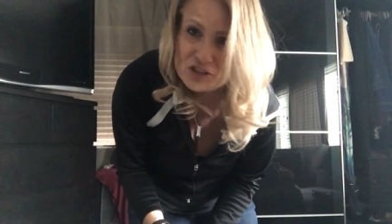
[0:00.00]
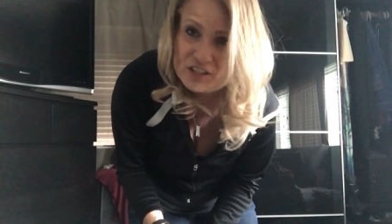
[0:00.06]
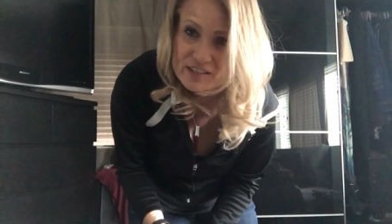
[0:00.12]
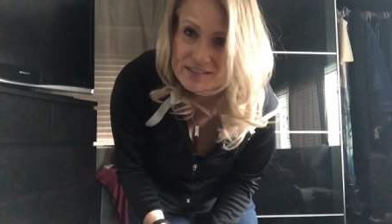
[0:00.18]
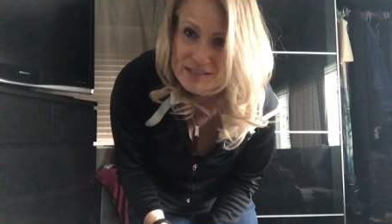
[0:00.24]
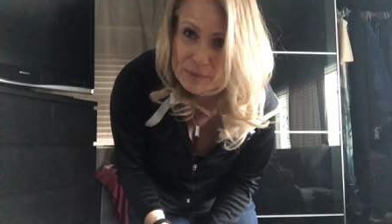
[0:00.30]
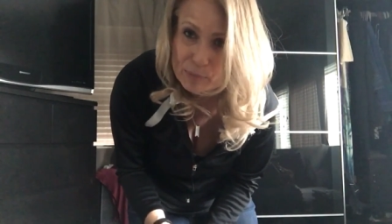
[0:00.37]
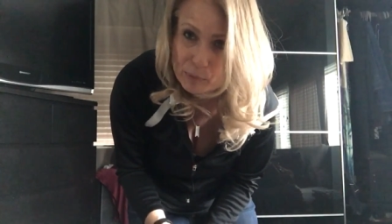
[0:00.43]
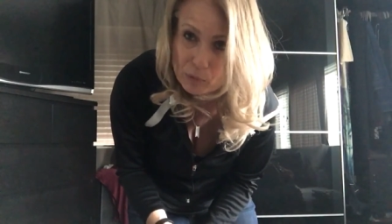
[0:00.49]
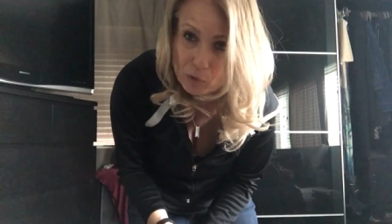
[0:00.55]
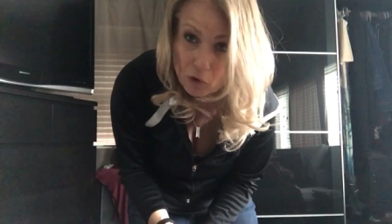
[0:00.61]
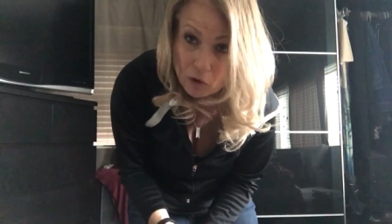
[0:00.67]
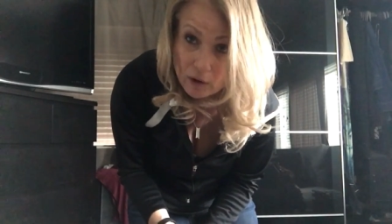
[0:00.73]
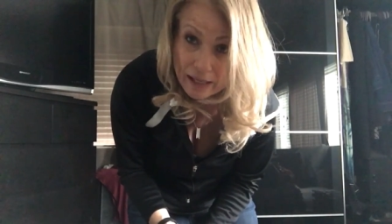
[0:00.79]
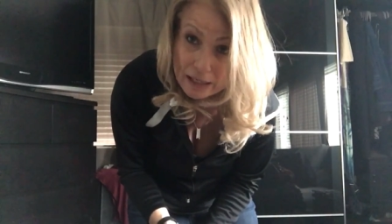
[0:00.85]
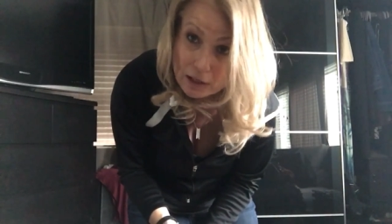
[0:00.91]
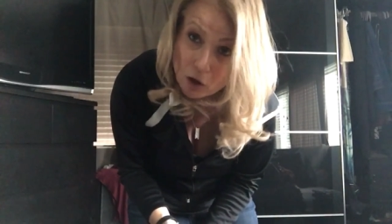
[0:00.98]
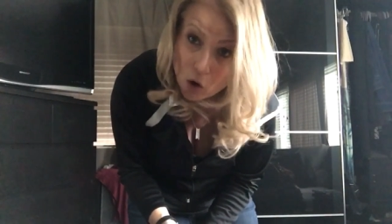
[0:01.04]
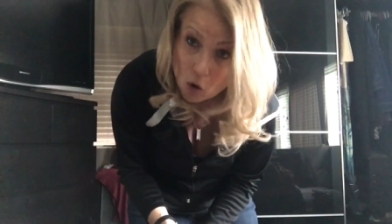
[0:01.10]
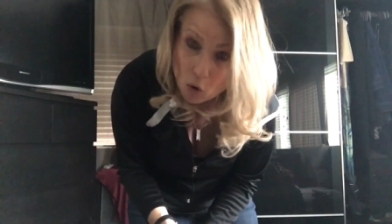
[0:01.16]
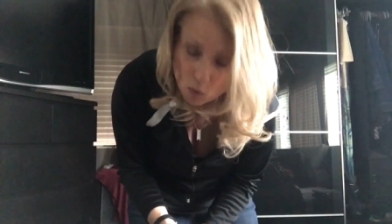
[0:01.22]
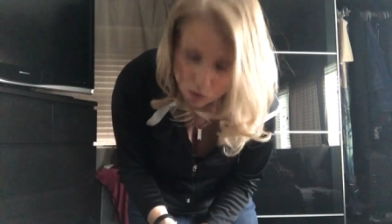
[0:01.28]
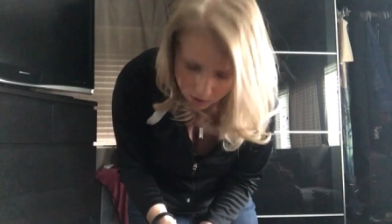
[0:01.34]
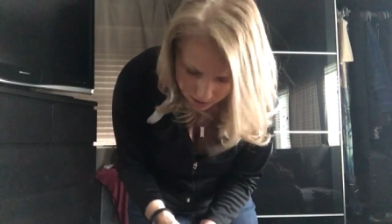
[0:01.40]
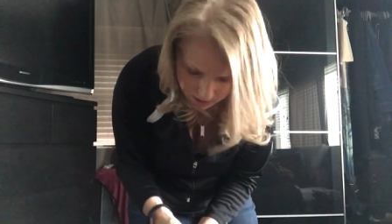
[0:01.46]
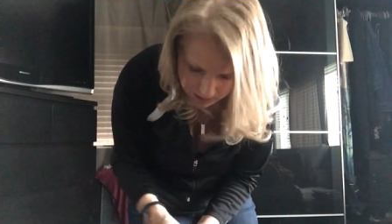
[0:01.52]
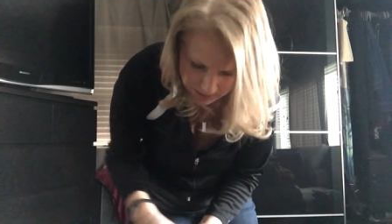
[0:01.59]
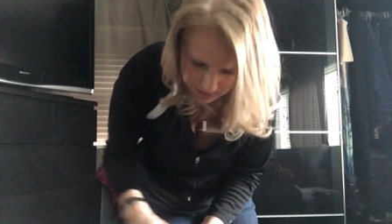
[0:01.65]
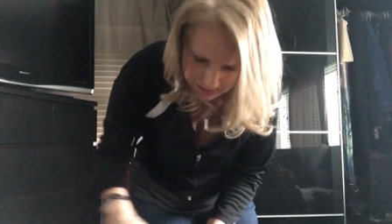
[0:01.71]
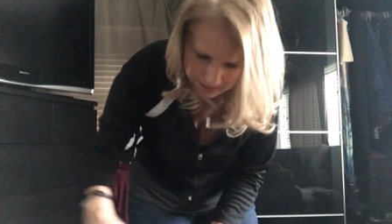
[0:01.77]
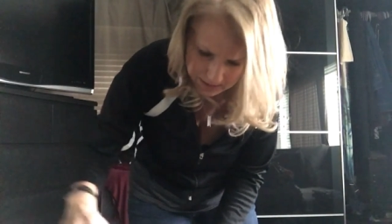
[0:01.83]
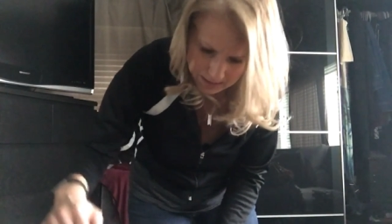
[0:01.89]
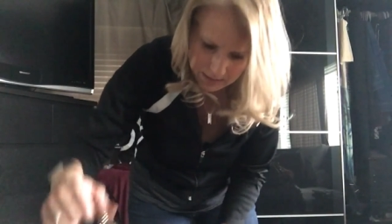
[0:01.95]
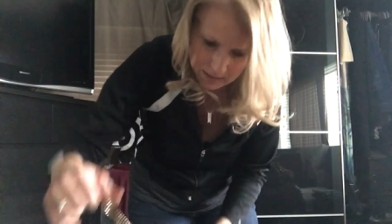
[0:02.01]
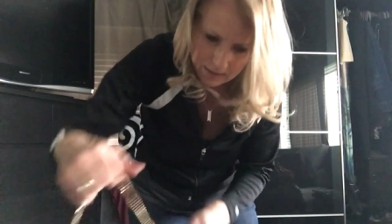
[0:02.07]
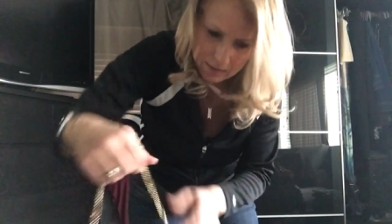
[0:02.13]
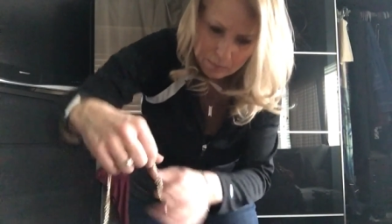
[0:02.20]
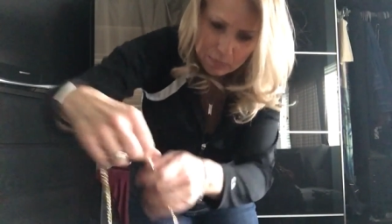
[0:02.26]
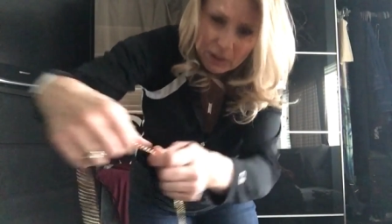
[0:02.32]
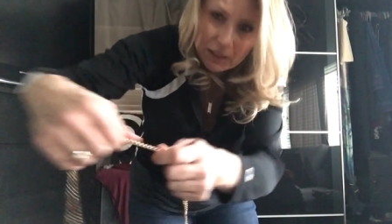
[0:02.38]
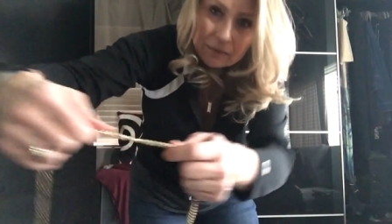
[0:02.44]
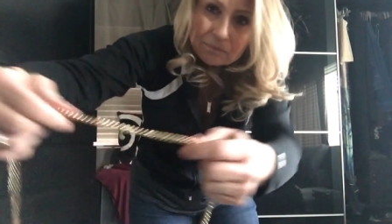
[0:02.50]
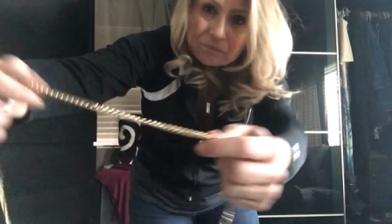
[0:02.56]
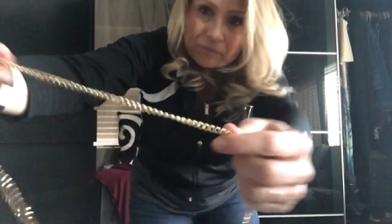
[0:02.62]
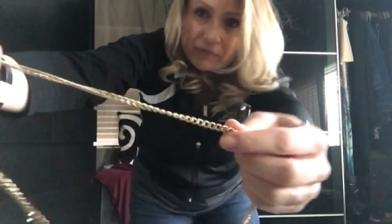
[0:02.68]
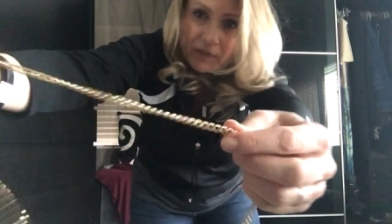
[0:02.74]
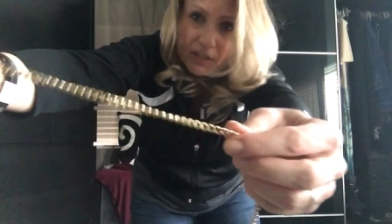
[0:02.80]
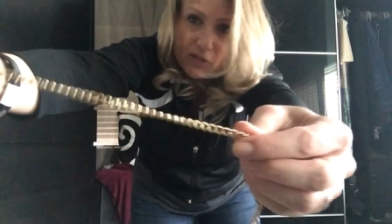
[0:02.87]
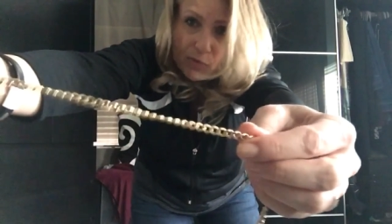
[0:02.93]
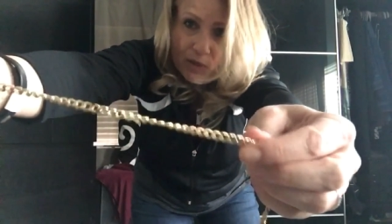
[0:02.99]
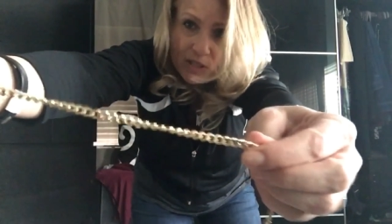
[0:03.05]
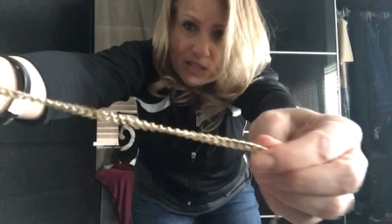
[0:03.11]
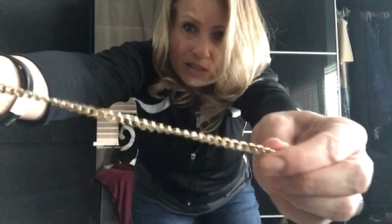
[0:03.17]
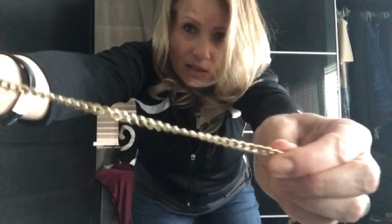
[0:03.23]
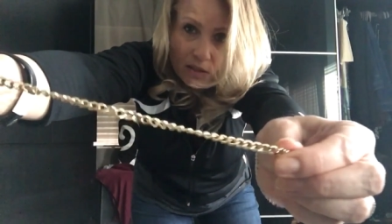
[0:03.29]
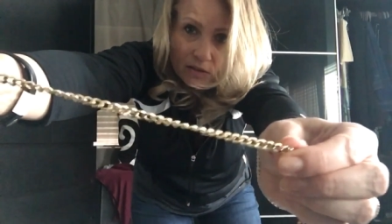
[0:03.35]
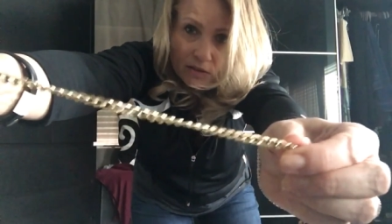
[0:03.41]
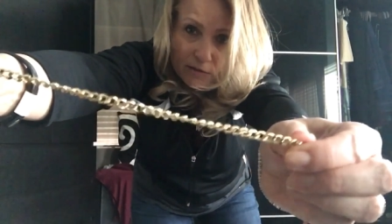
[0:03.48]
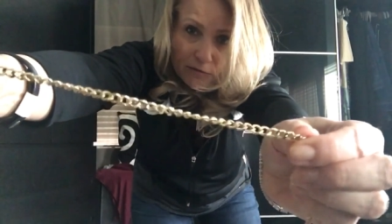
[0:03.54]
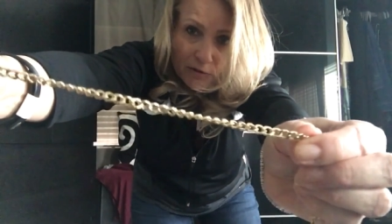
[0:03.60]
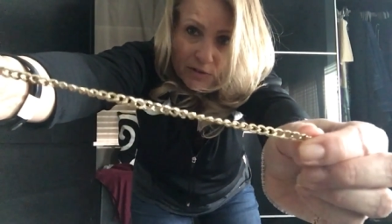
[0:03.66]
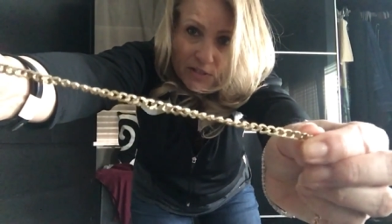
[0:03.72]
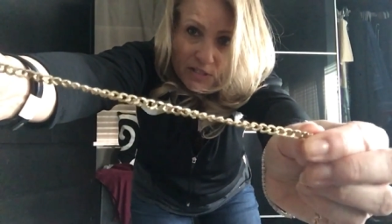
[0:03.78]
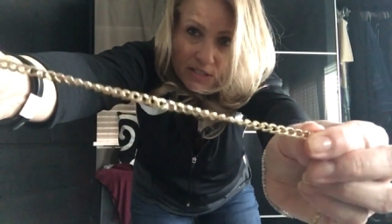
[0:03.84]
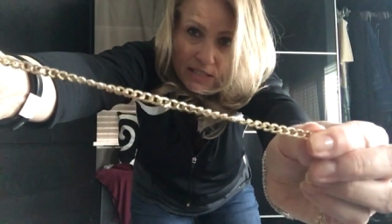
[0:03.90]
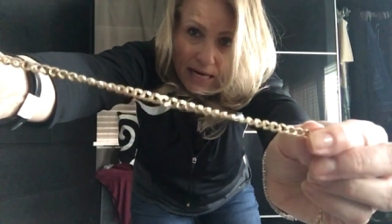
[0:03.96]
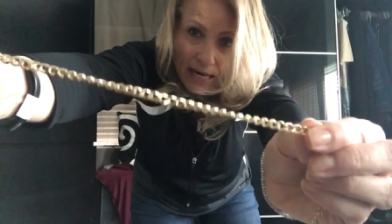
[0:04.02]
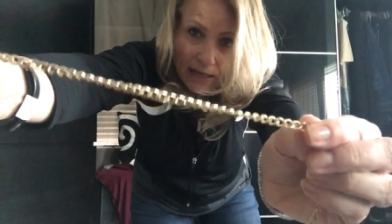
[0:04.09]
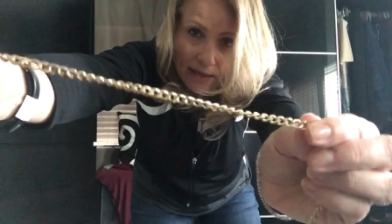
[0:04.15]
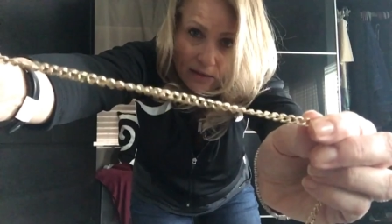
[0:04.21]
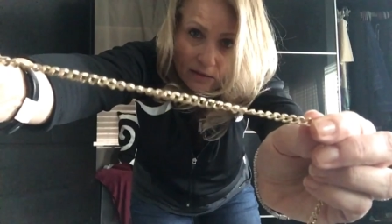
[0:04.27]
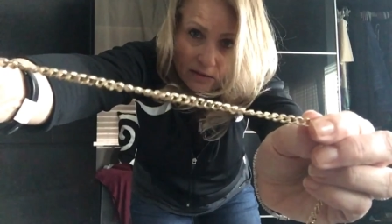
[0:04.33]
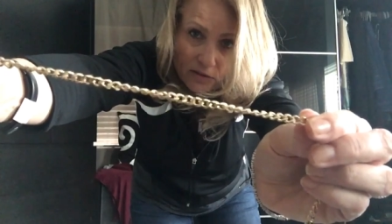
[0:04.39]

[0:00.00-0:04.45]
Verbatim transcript: to the zipper pull, hello, but this one's a little different style.